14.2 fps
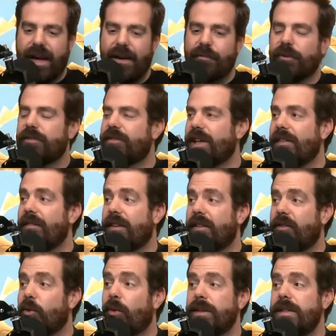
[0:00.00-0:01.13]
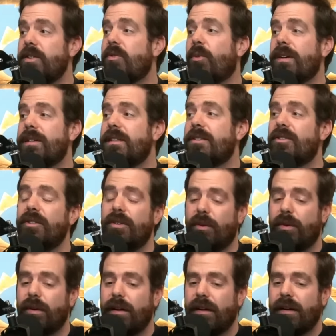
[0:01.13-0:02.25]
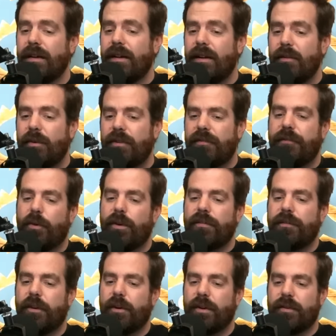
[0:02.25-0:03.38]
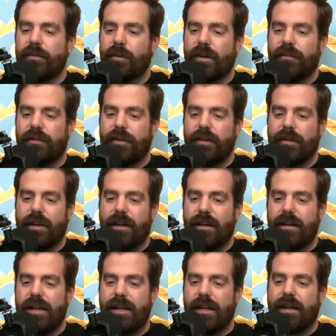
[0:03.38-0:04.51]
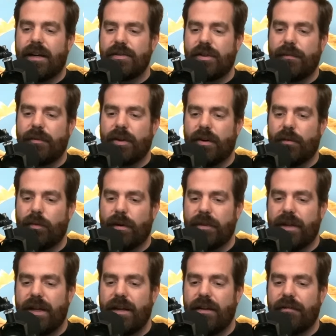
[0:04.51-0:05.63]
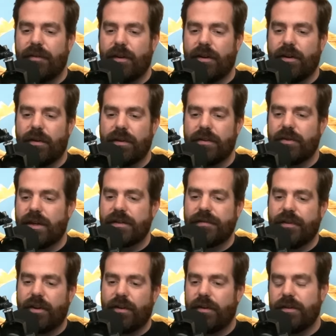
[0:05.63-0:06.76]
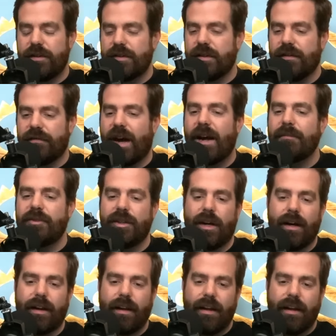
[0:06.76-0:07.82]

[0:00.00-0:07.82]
April 7th, 2022. With 4 photos, one of her eating an ice cream cone, a bikini photo, a dress photo, and just a vibe shot.